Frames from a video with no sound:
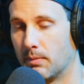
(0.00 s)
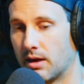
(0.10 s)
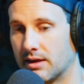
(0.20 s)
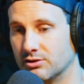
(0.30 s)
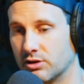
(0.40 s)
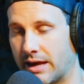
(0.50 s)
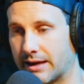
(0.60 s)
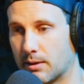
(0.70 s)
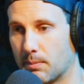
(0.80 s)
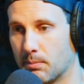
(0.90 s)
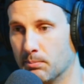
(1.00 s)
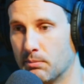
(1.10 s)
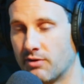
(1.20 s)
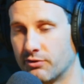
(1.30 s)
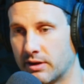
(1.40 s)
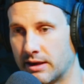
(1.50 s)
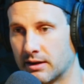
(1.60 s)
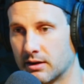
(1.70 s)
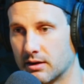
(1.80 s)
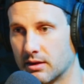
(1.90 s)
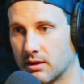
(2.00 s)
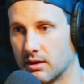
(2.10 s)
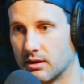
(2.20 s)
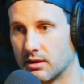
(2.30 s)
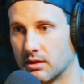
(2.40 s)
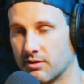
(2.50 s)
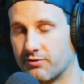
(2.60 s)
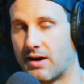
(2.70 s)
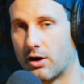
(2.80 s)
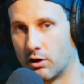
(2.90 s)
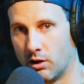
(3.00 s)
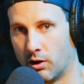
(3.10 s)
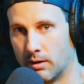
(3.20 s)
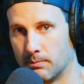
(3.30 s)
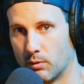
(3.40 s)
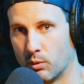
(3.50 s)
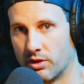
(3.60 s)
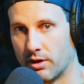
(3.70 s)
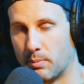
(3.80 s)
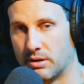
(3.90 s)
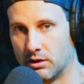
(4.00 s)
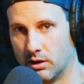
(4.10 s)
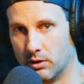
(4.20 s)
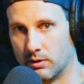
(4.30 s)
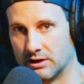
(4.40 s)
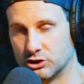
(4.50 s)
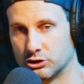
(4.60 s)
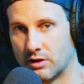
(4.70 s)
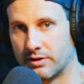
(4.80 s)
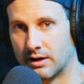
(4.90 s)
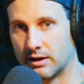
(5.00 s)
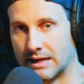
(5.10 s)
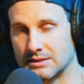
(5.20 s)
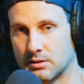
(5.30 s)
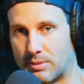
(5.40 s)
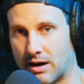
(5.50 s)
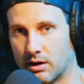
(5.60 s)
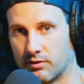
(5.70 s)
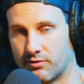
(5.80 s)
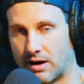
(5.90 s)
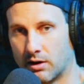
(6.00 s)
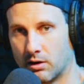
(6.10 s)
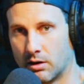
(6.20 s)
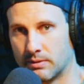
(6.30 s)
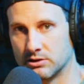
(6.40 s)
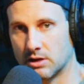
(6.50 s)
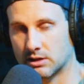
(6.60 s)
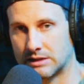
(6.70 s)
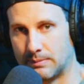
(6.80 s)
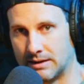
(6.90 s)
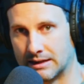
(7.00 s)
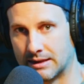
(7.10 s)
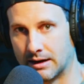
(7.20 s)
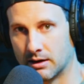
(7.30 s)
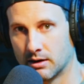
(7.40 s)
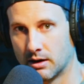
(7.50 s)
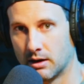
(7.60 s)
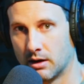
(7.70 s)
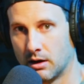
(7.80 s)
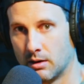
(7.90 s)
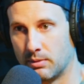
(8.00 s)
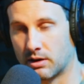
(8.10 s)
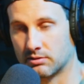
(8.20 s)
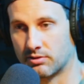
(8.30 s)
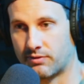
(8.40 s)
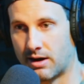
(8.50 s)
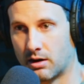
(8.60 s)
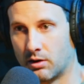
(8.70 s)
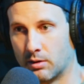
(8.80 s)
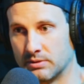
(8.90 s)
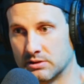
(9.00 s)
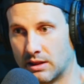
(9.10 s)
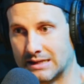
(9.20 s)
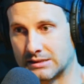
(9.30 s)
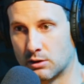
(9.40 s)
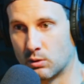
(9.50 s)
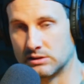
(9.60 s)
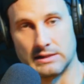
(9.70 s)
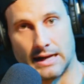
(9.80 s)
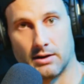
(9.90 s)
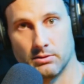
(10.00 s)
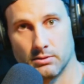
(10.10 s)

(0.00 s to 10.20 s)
is like muffling the fire alarm with a pillow and shoving it against the fire alarm and duct taping it there, because the fire alarm is less noisy now.